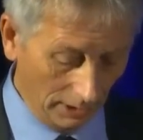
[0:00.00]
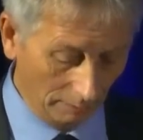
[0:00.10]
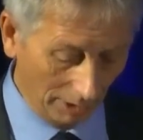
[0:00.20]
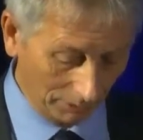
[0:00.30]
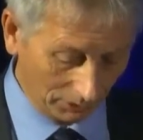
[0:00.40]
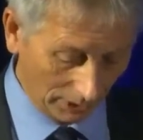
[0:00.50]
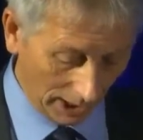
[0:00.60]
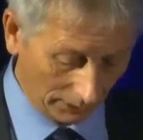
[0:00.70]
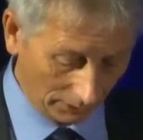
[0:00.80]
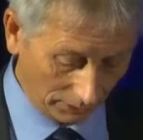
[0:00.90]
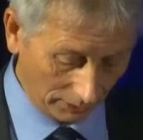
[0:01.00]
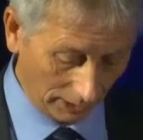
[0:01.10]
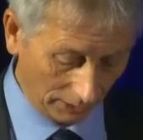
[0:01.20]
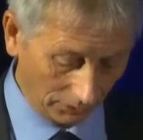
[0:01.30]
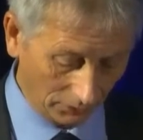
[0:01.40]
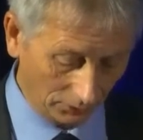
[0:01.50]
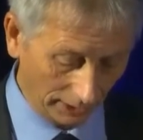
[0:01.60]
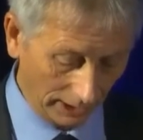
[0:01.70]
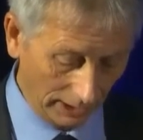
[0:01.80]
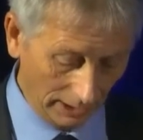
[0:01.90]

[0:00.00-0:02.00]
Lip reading: member states, industry,